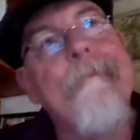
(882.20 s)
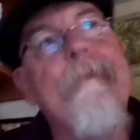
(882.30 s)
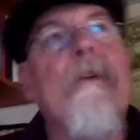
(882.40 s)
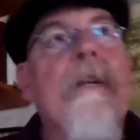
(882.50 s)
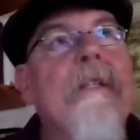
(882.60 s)

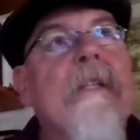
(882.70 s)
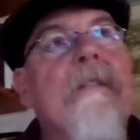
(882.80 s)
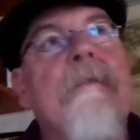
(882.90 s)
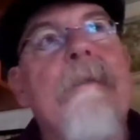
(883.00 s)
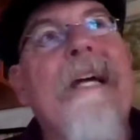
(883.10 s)

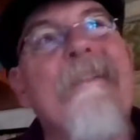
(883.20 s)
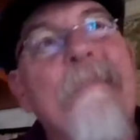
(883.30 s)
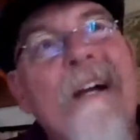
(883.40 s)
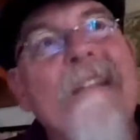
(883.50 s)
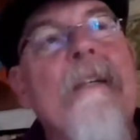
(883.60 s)
criticisms about the
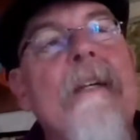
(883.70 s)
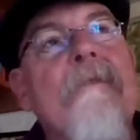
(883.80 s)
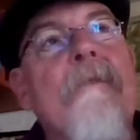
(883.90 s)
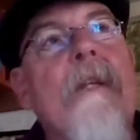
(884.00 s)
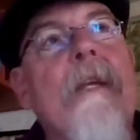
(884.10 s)
process
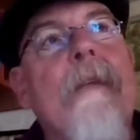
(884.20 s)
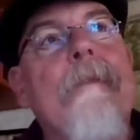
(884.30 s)
really